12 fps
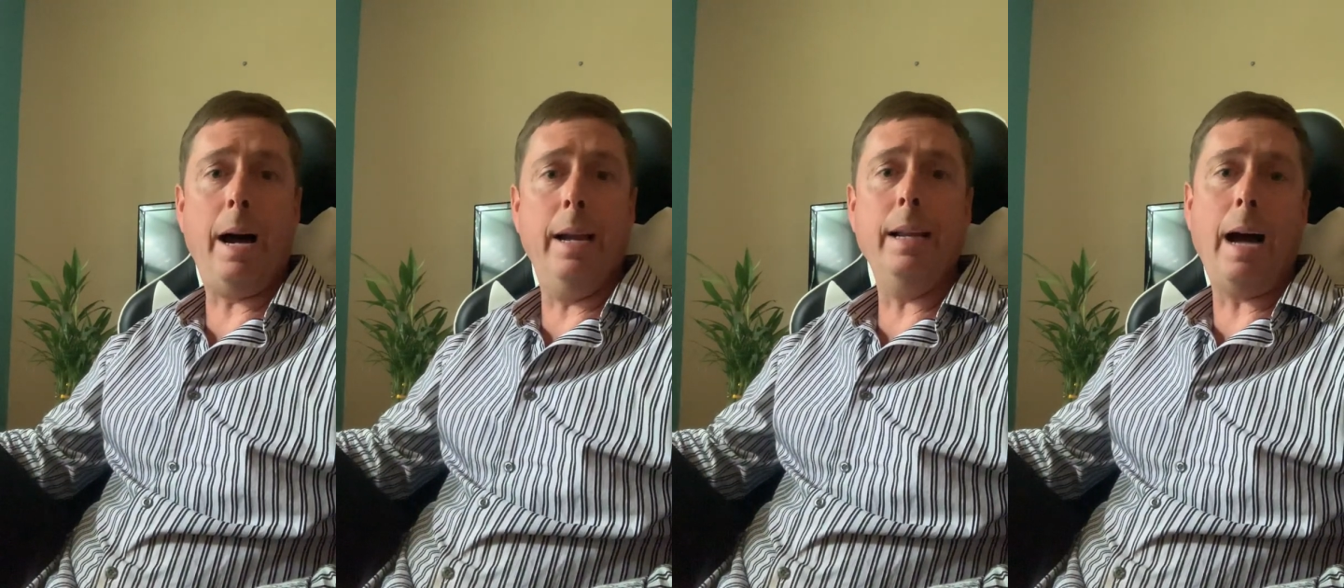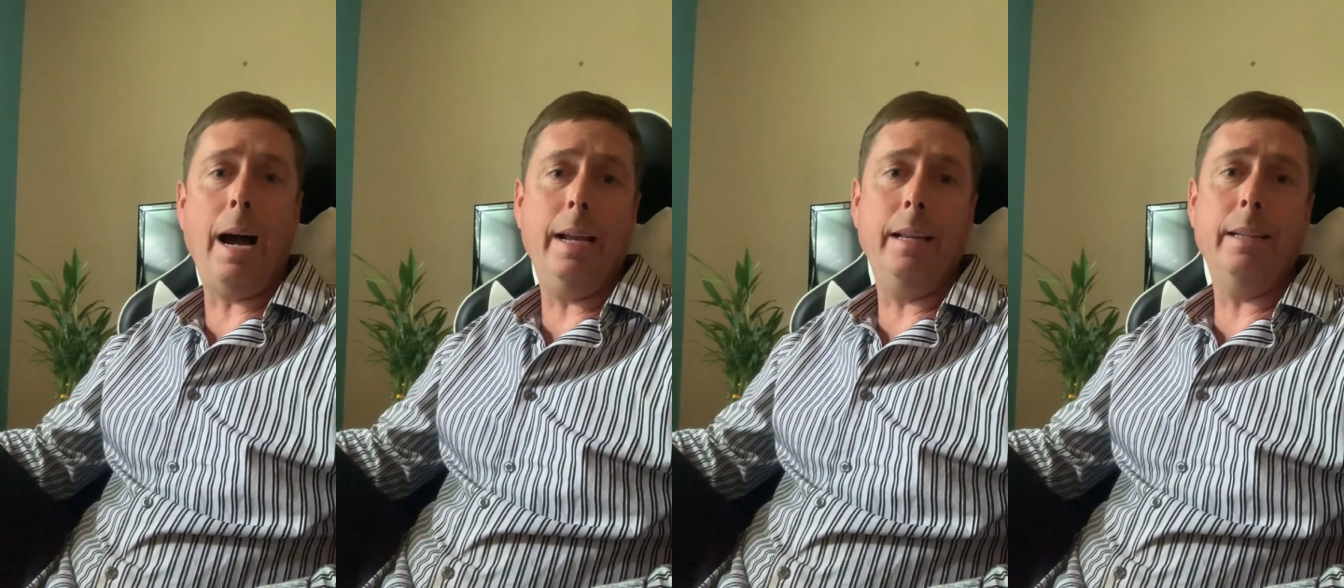
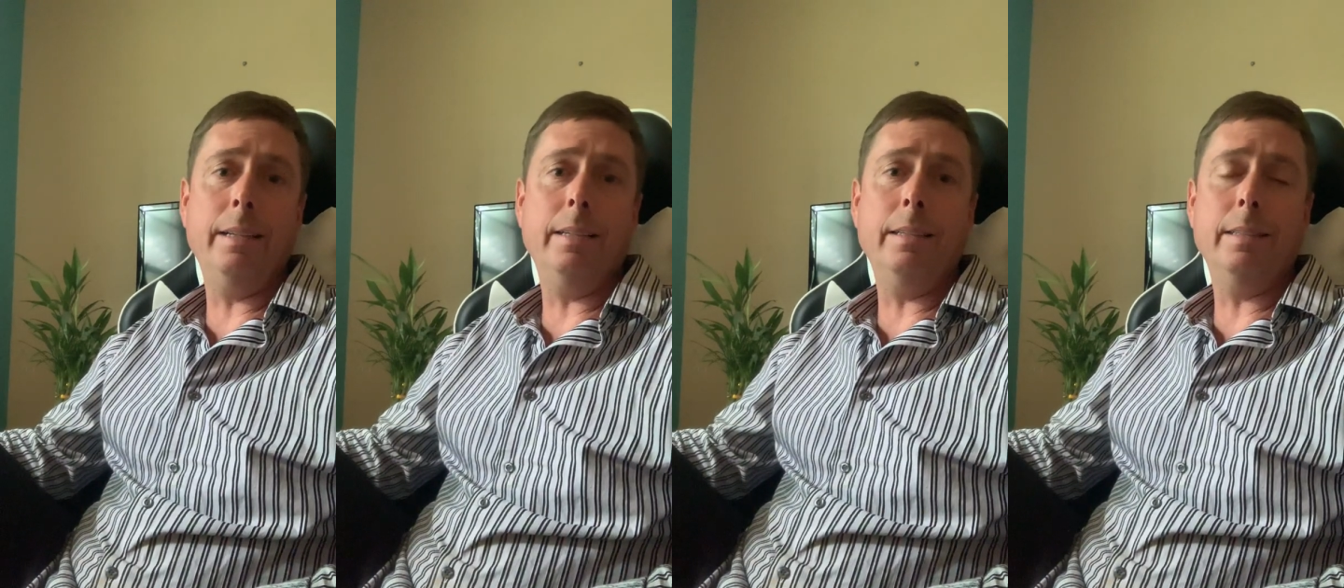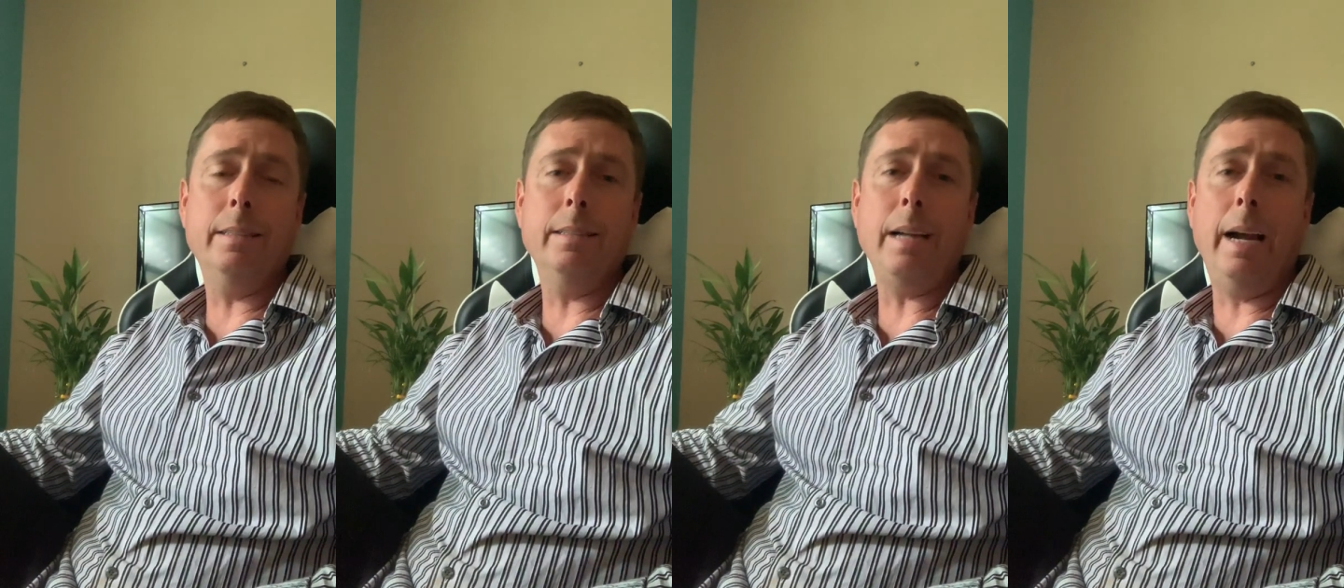
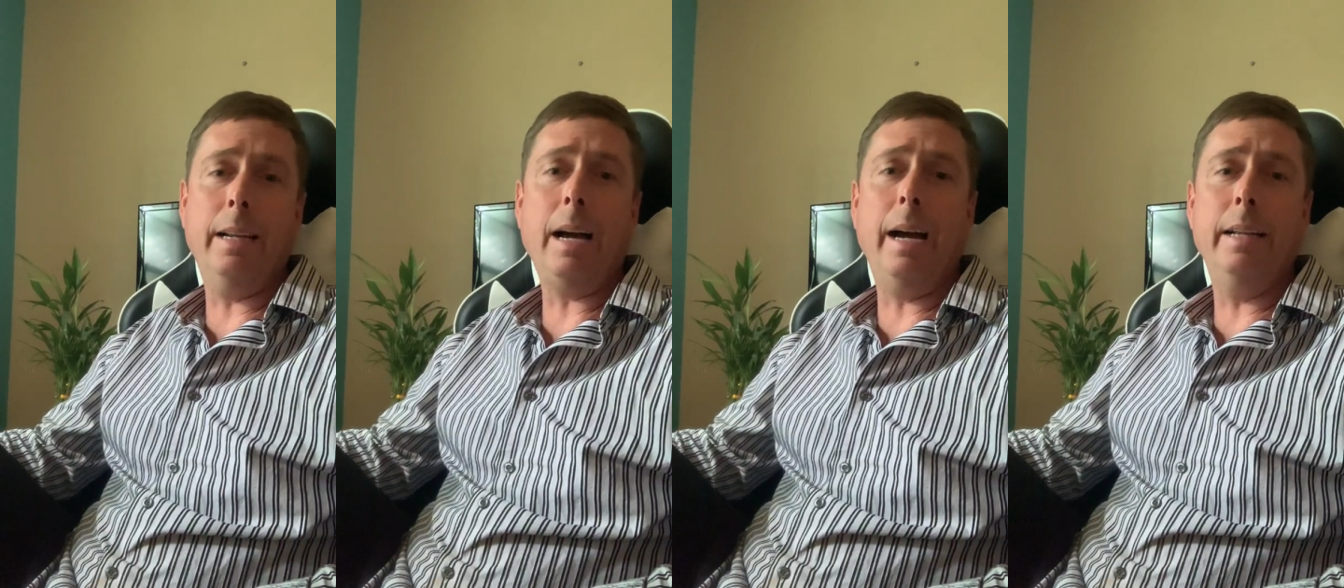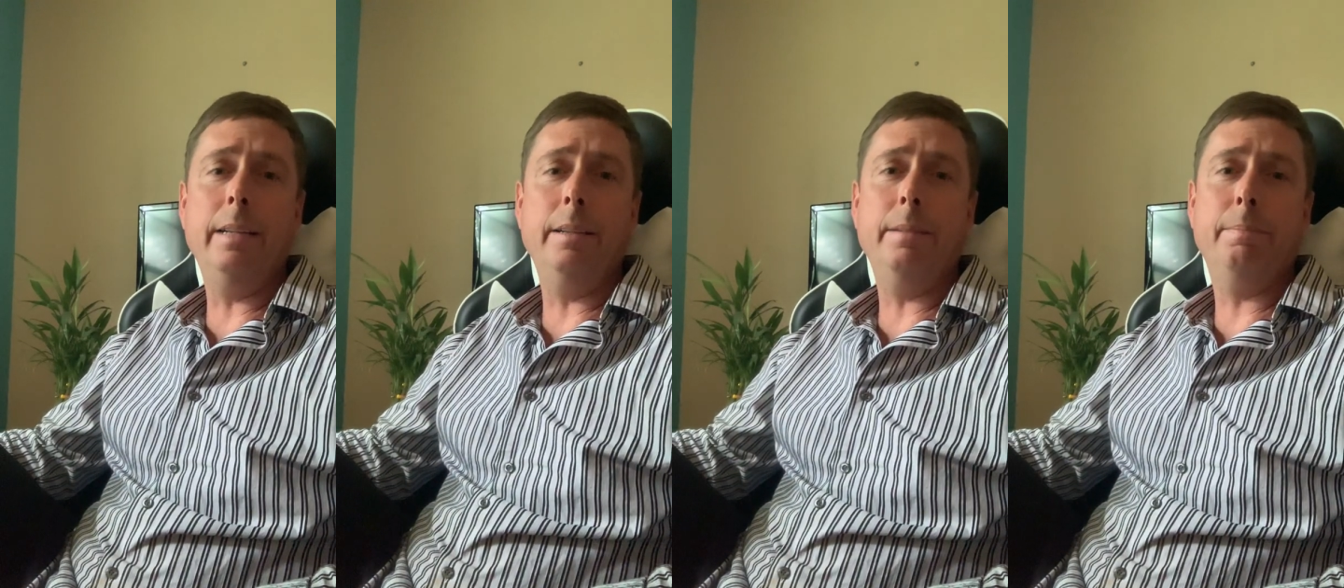
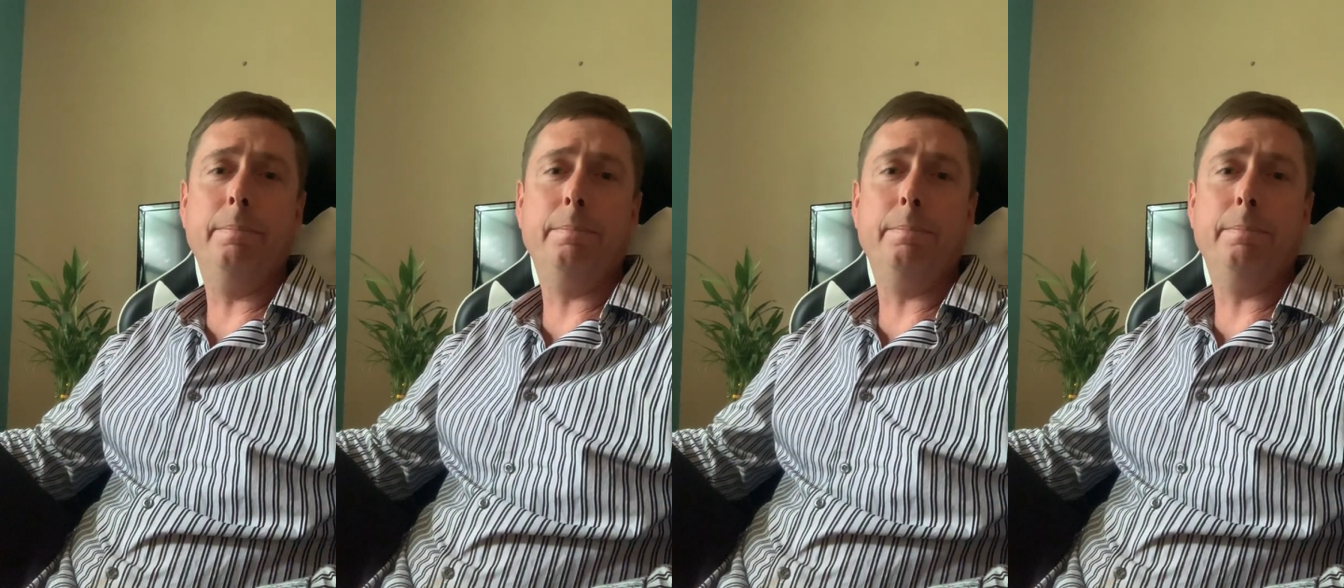I